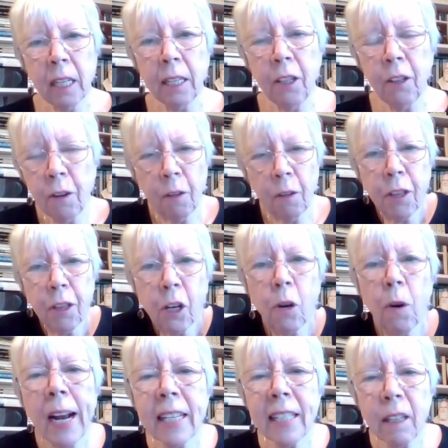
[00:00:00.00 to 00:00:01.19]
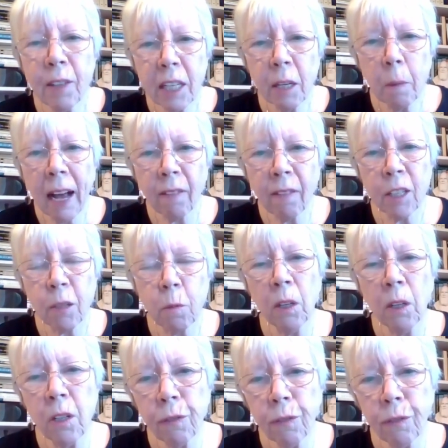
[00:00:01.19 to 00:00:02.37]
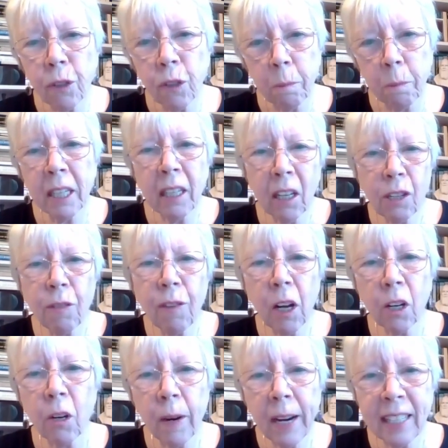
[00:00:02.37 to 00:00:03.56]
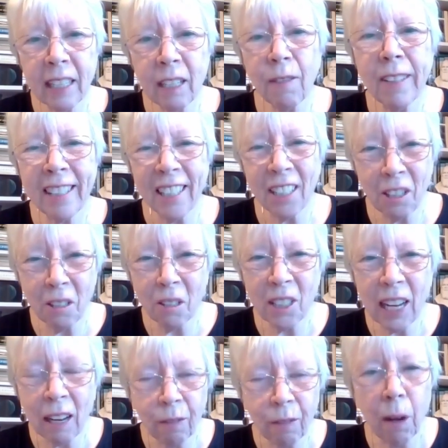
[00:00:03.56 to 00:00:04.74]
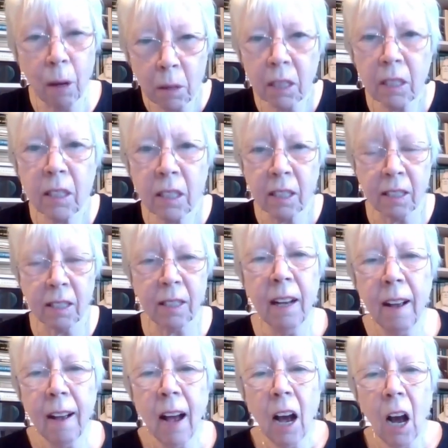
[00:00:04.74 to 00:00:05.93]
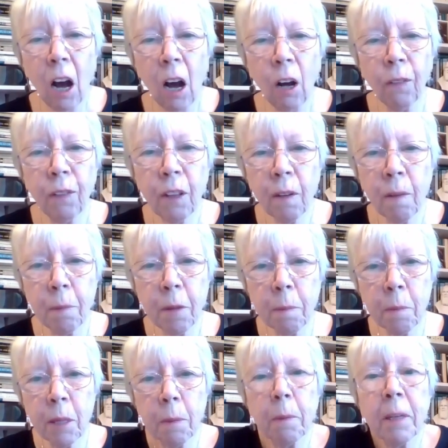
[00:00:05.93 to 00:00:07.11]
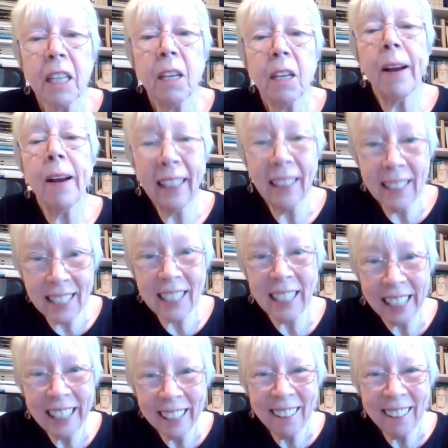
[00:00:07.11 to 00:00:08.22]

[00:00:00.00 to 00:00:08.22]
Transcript: the creativity we have is wonderful. But a lot of our creativity, as you say, have focused us on the materiality,